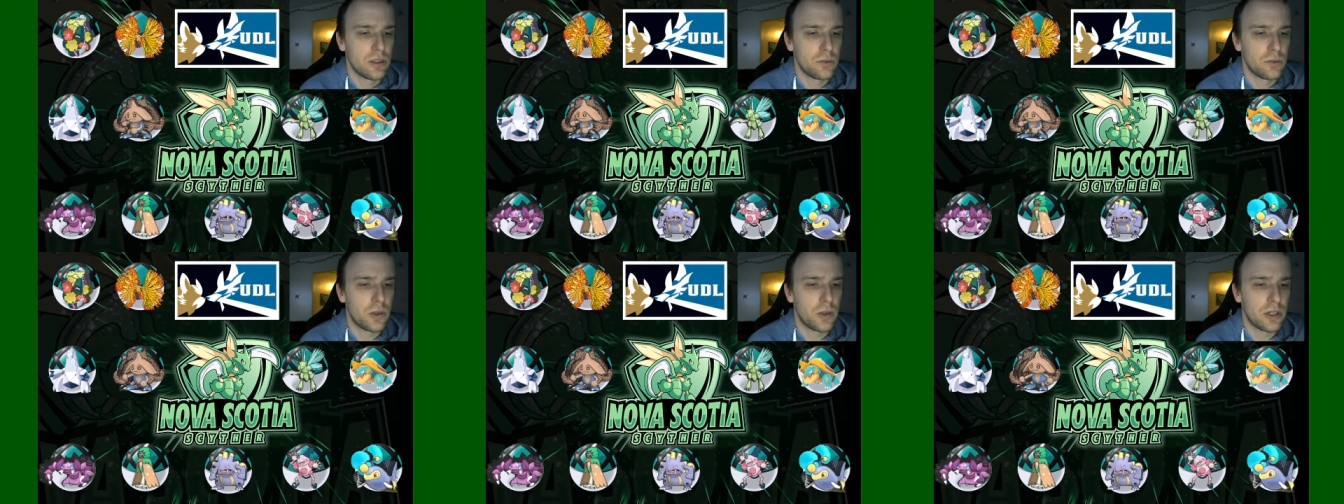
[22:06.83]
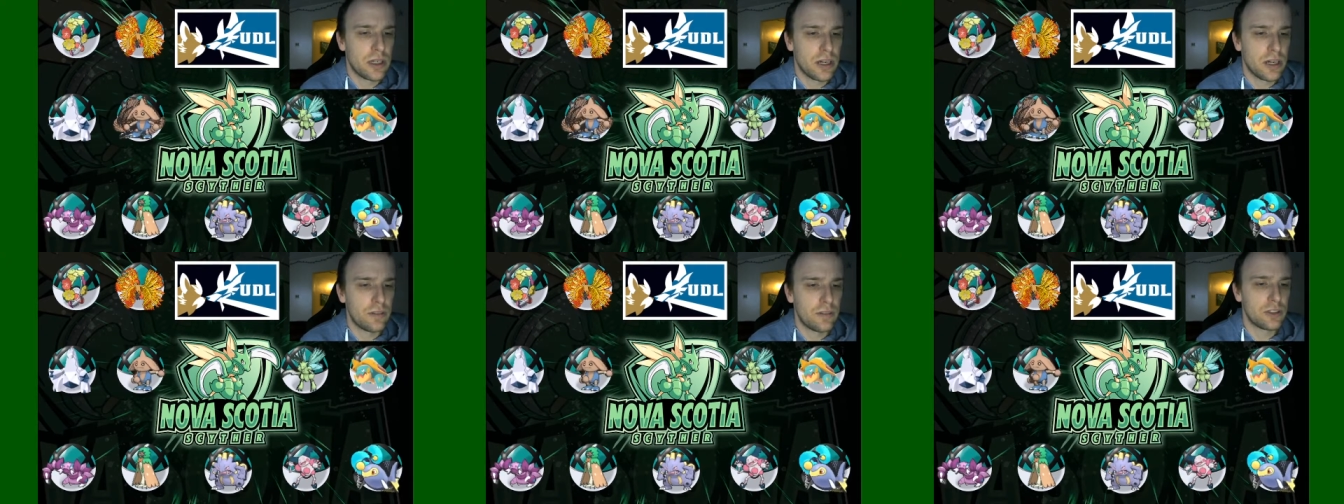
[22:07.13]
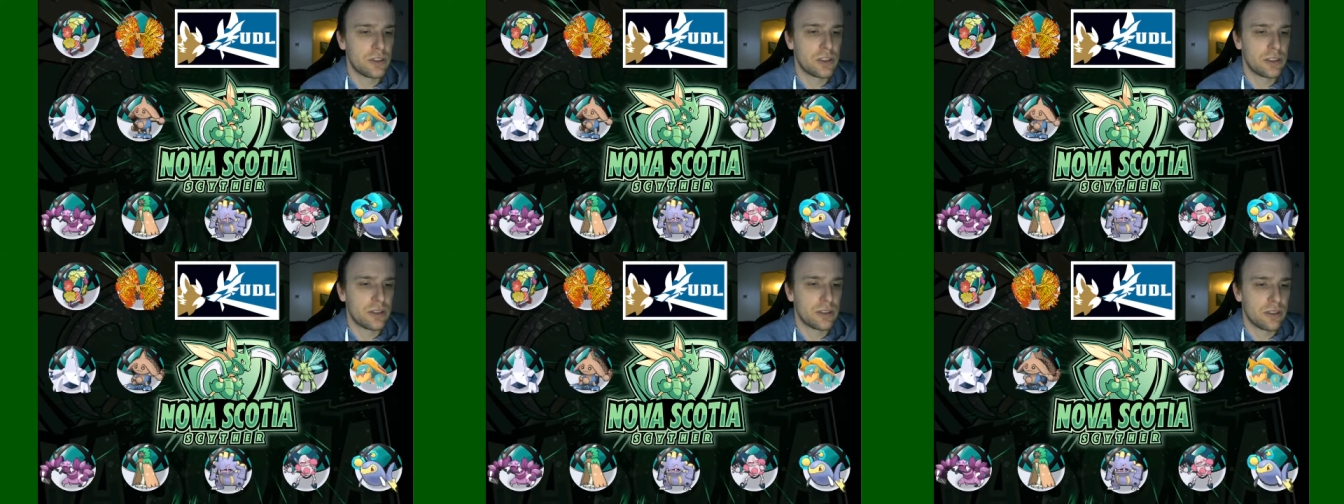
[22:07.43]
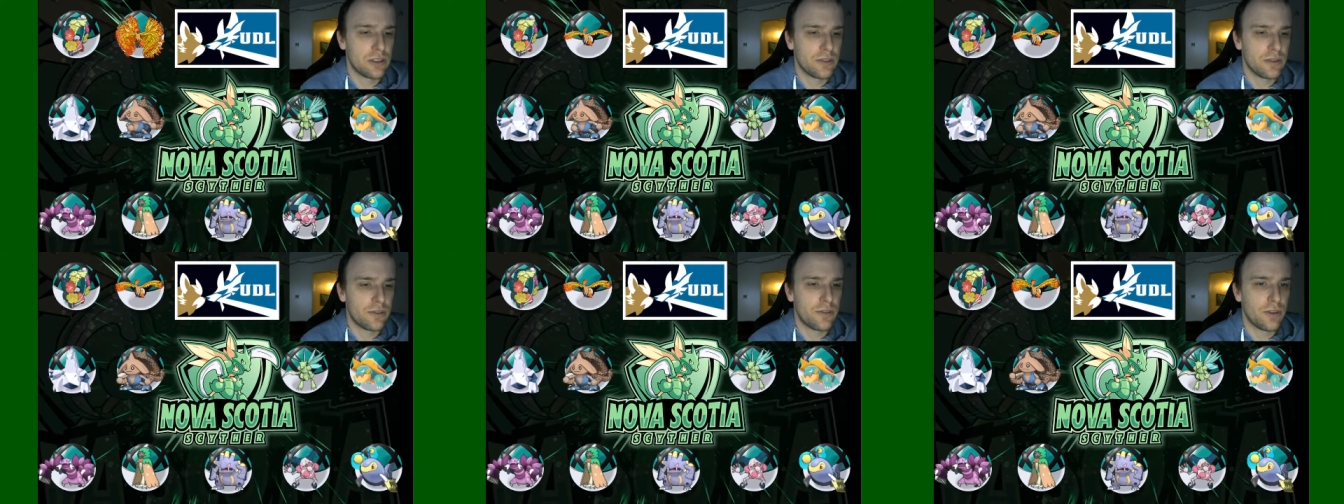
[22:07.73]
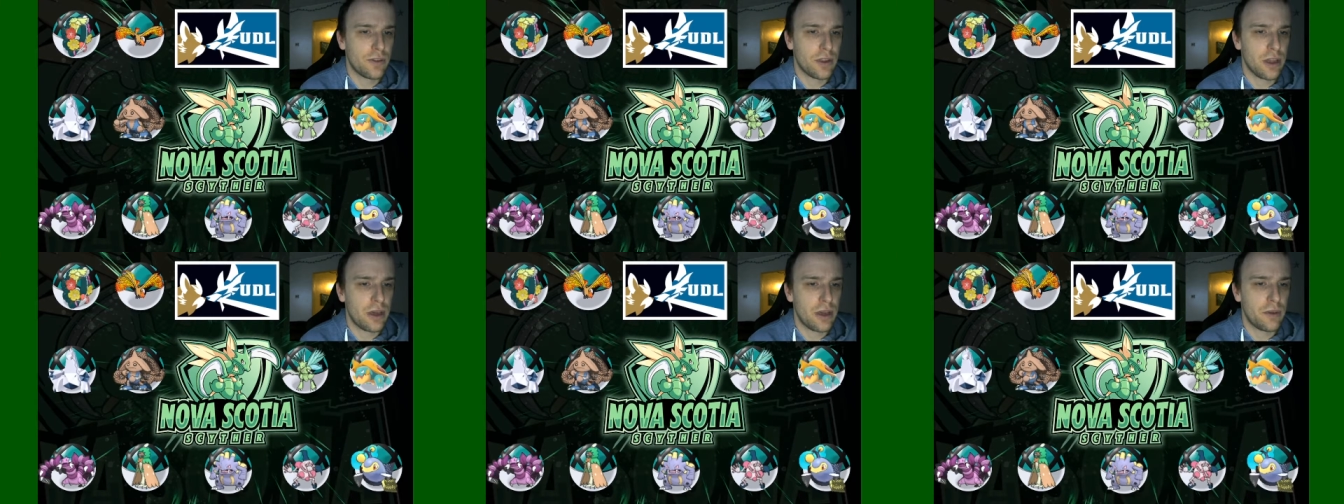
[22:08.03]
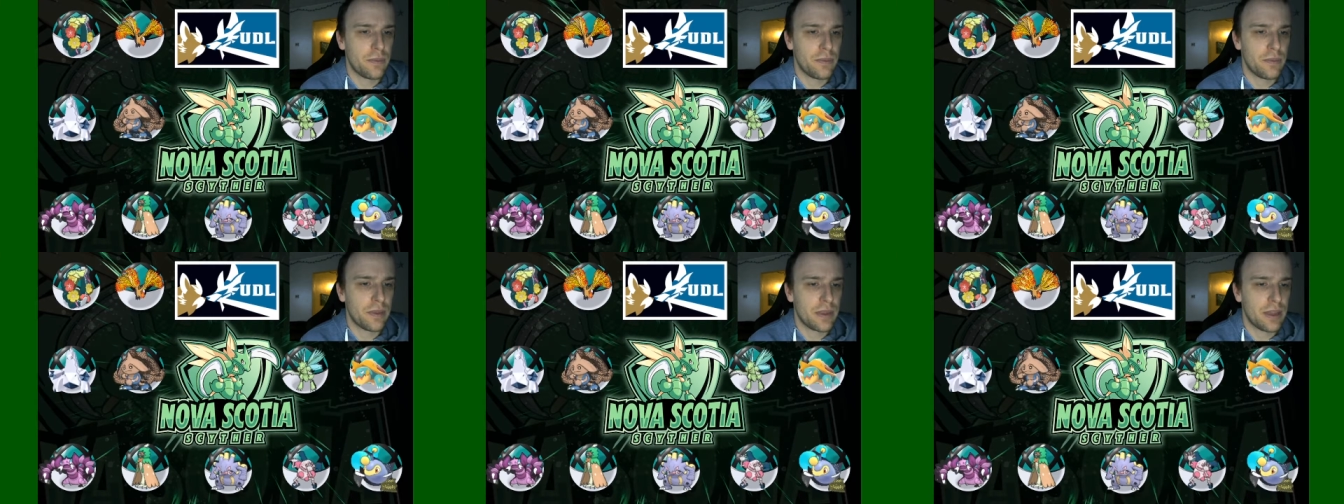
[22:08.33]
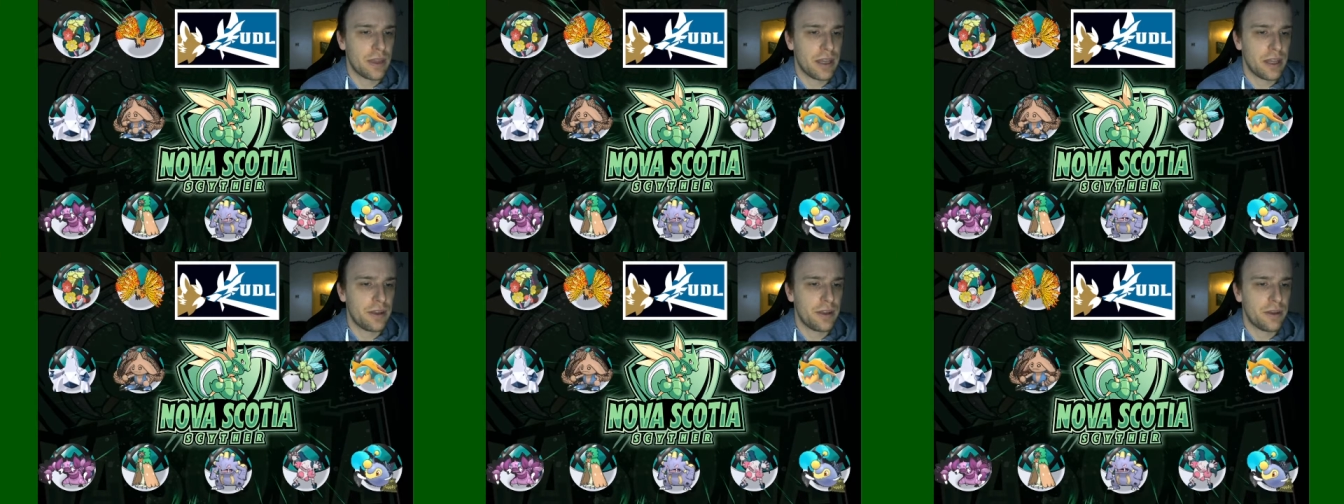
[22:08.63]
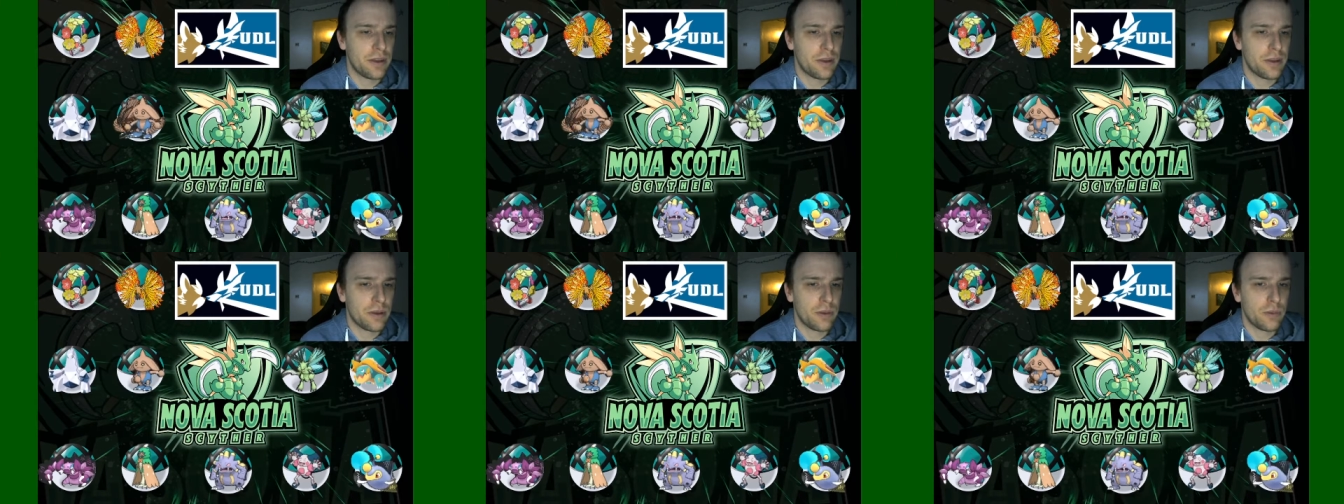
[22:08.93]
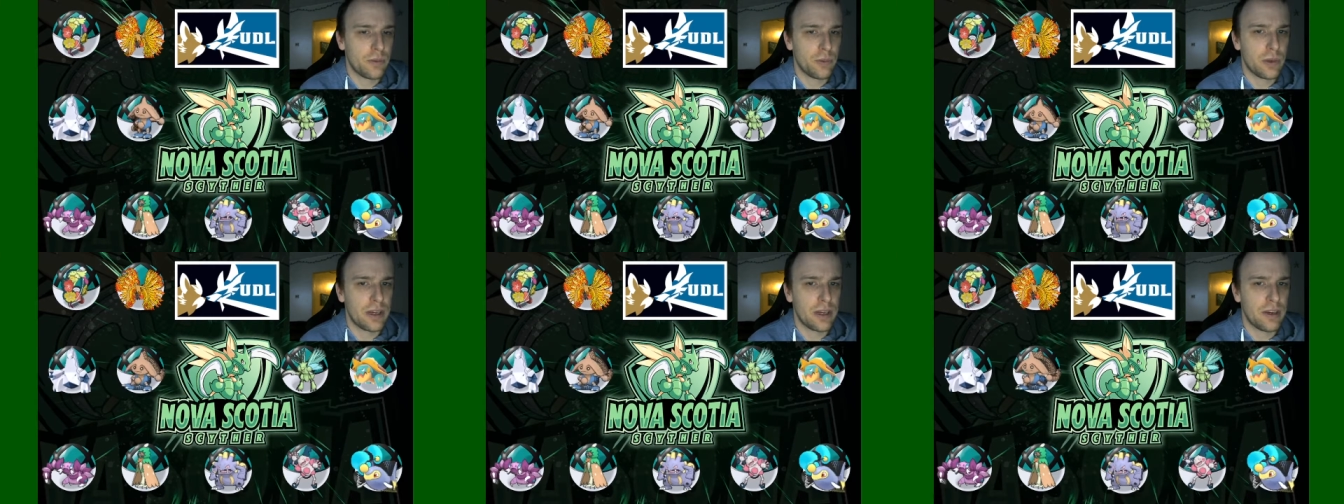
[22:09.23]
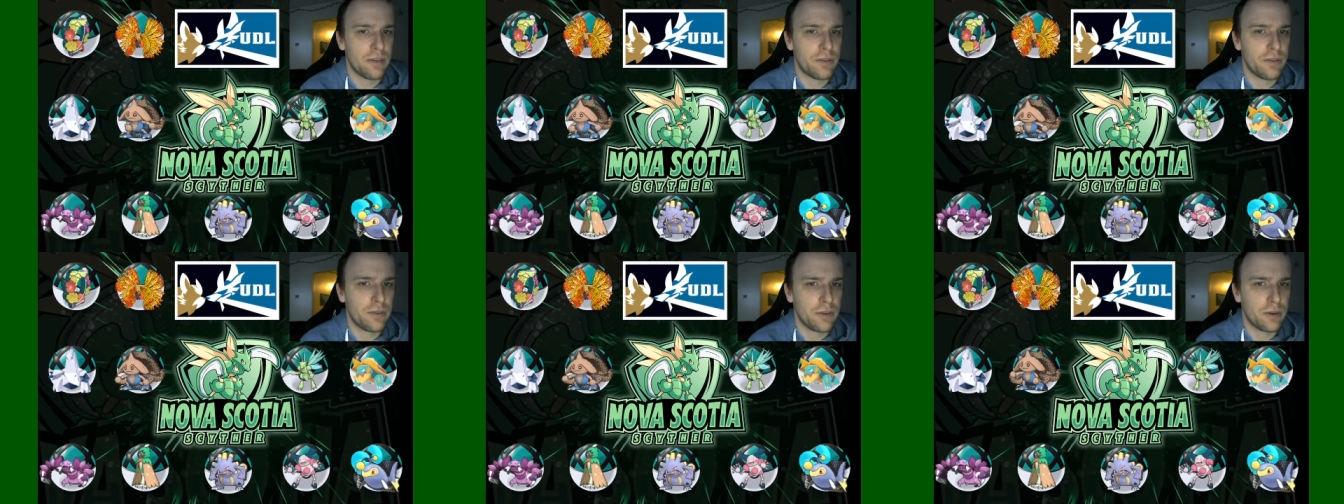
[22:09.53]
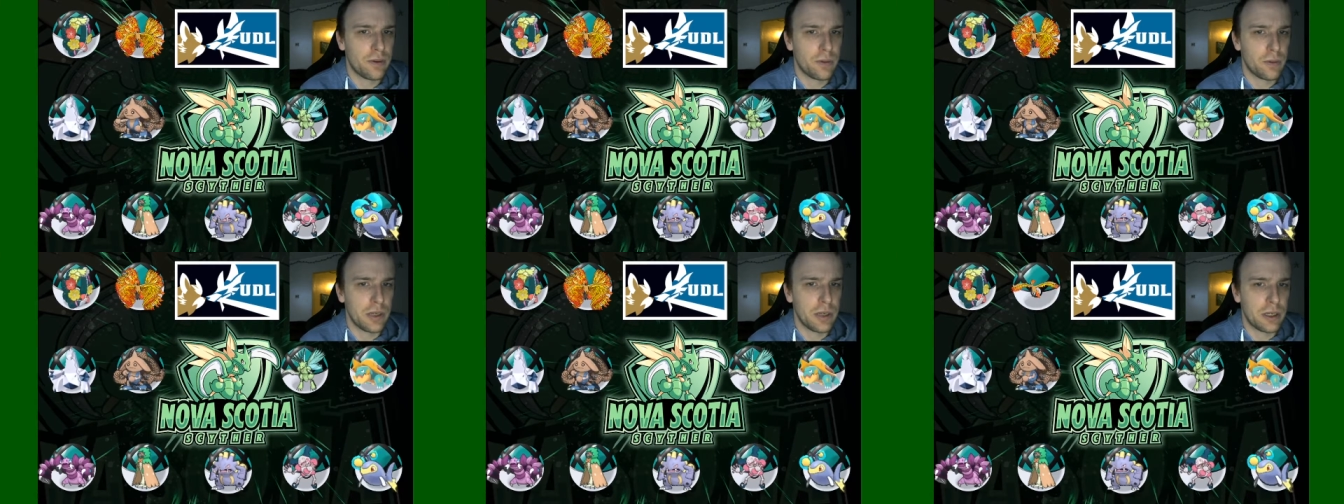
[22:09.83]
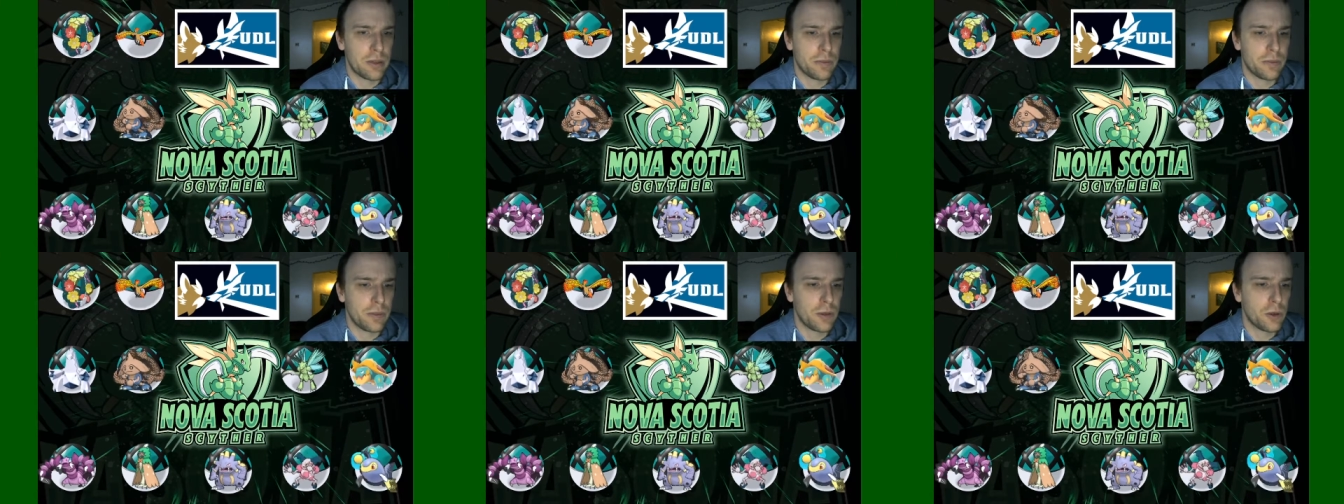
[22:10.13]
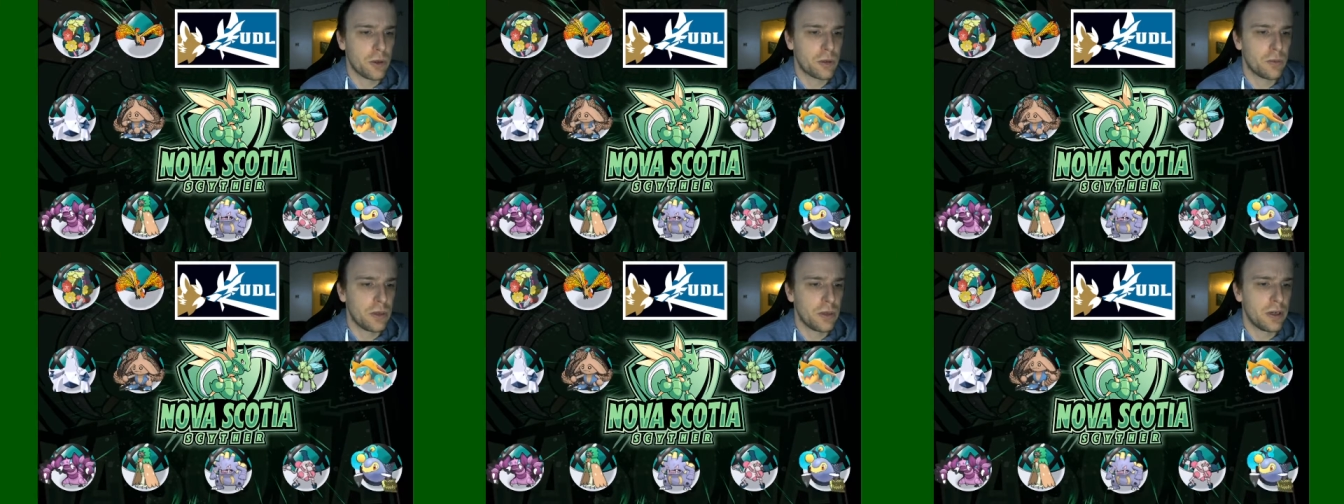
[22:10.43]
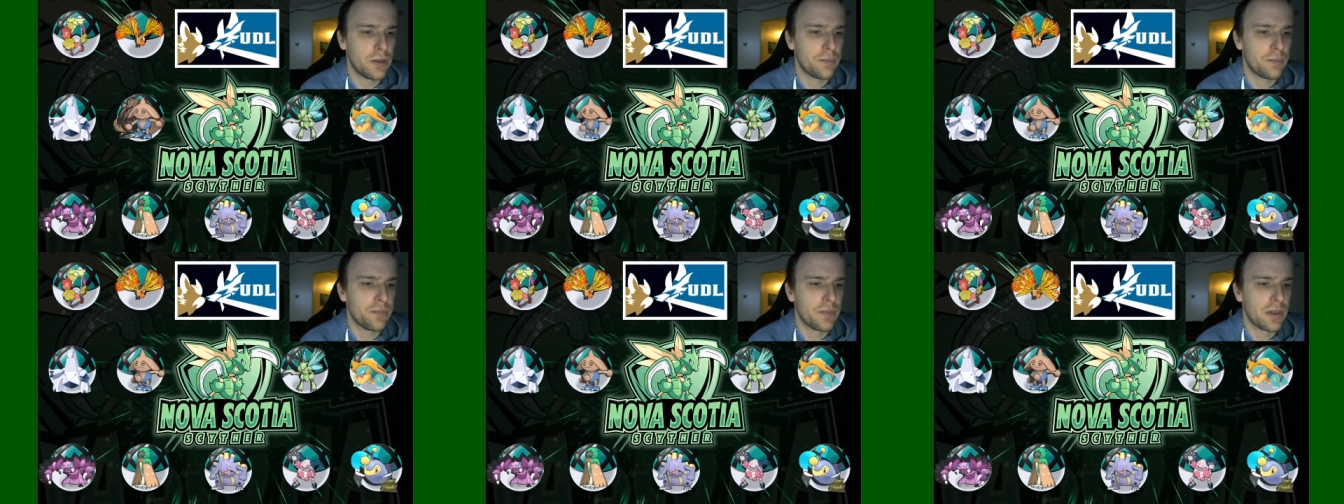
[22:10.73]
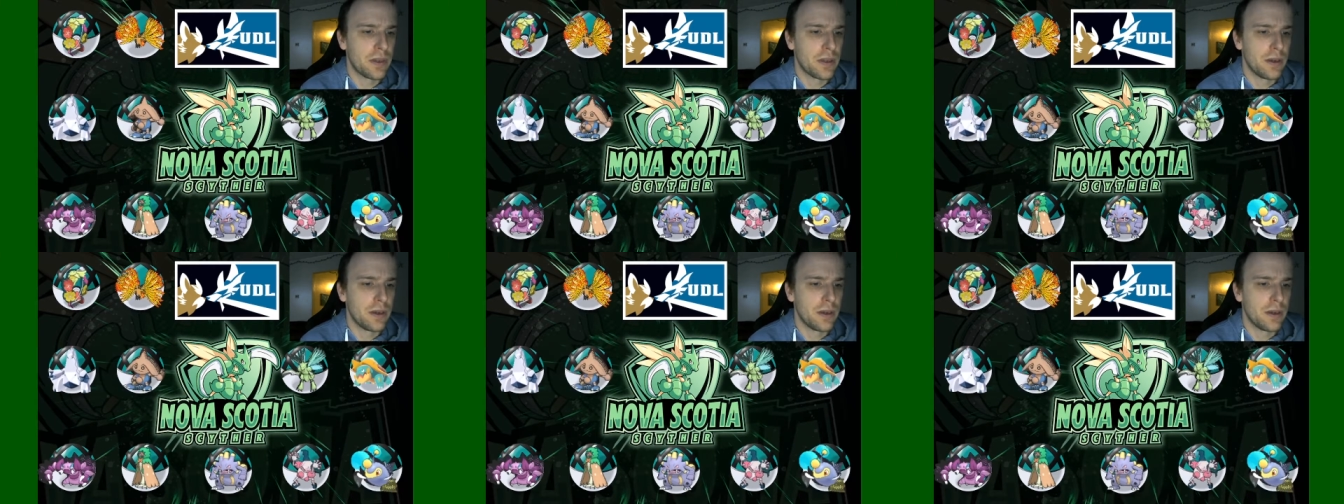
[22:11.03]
coverage for them than we have for weaker Pokemon.